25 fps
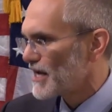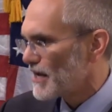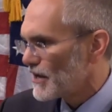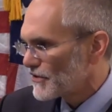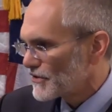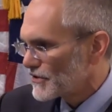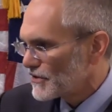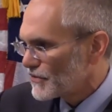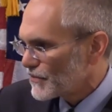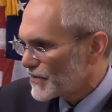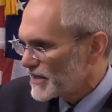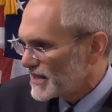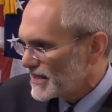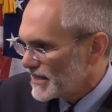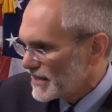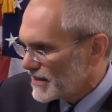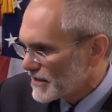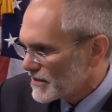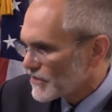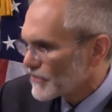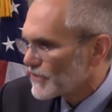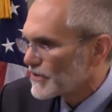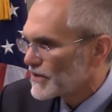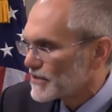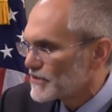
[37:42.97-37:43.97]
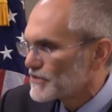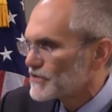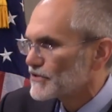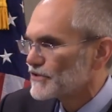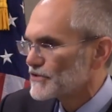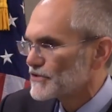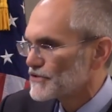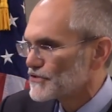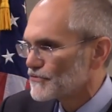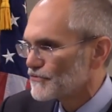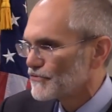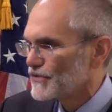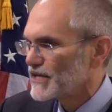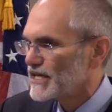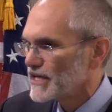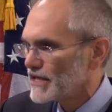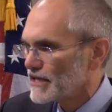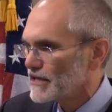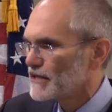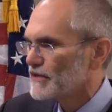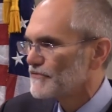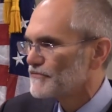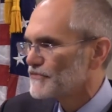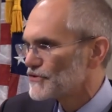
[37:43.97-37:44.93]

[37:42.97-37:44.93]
How can we enter into this reading